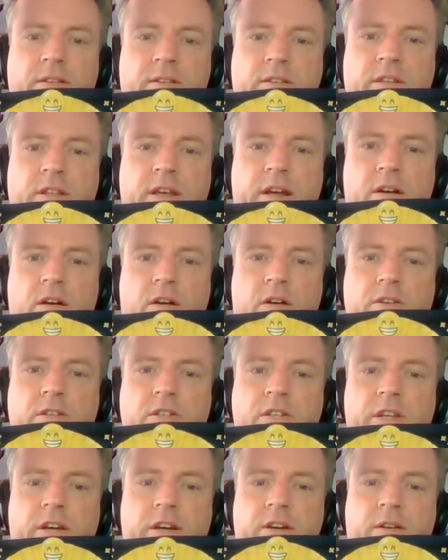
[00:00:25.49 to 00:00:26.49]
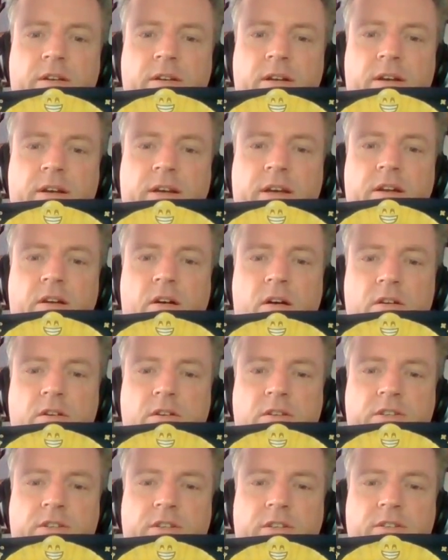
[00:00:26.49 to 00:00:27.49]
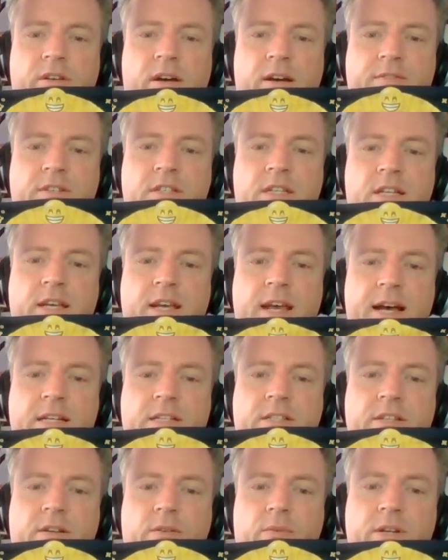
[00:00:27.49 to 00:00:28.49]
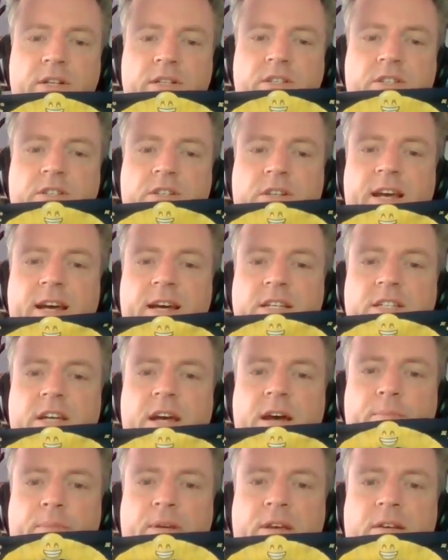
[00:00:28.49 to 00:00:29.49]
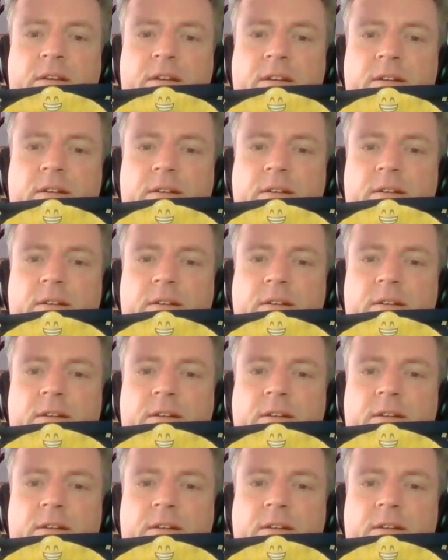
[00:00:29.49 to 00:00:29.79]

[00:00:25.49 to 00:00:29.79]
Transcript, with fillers: See that arch there? Again, arch is obviously asset rich, cash happy.